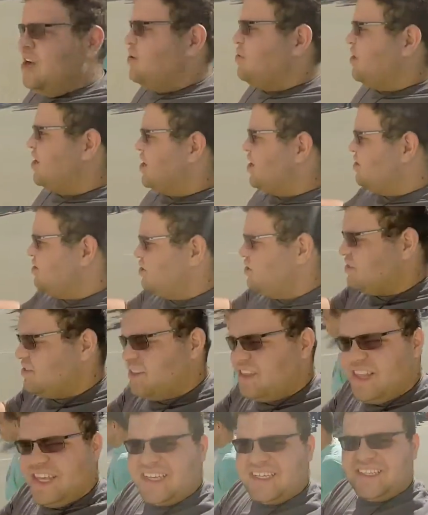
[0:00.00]
we're gonna go do
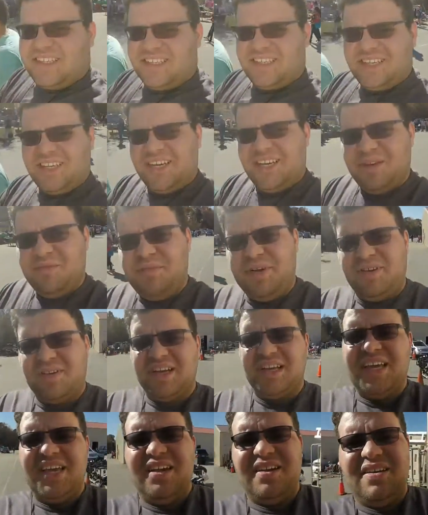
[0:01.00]
this
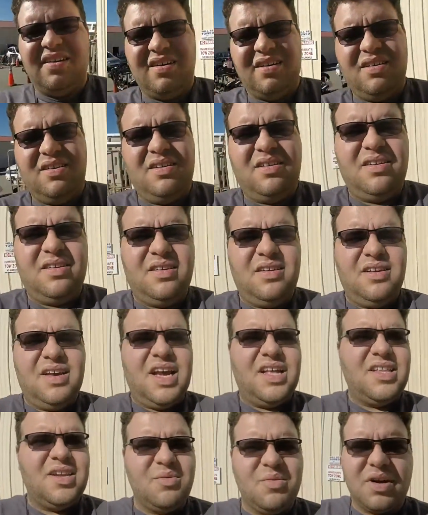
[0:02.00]
building here,
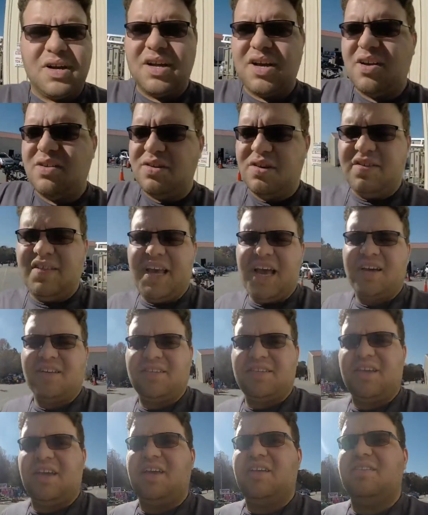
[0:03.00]
and then we're gonna go do the
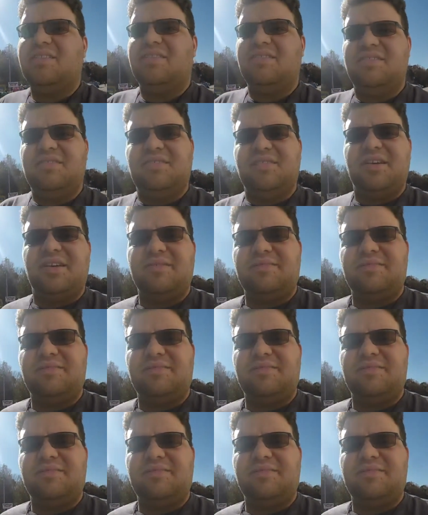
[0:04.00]
outside. So,